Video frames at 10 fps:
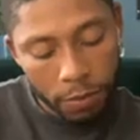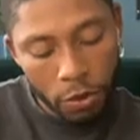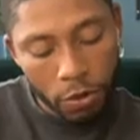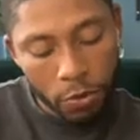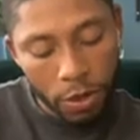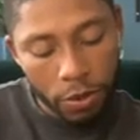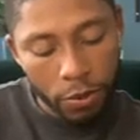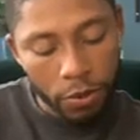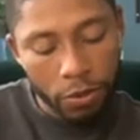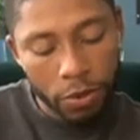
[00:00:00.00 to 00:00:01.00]
poke one
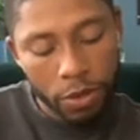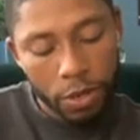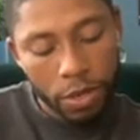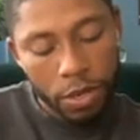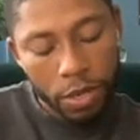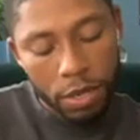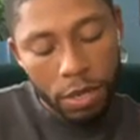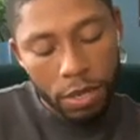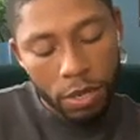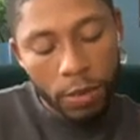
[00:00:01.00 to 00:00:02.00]
hole.
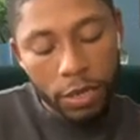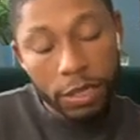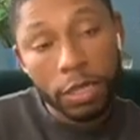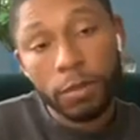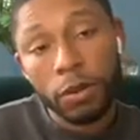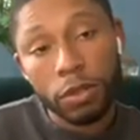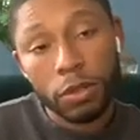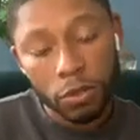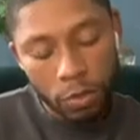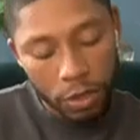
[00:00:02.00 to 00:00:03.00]
You might need to poke the
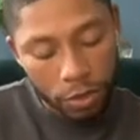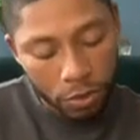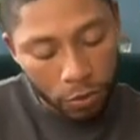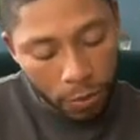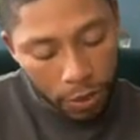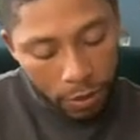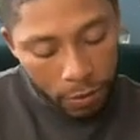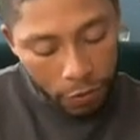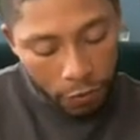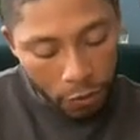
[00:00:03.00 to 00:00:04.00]
holes with the toothpicks
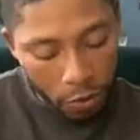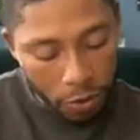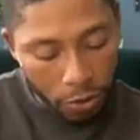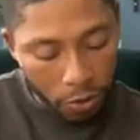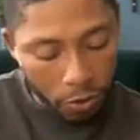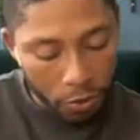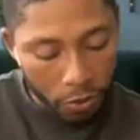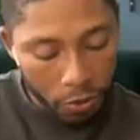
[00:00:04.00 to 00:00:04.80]
before you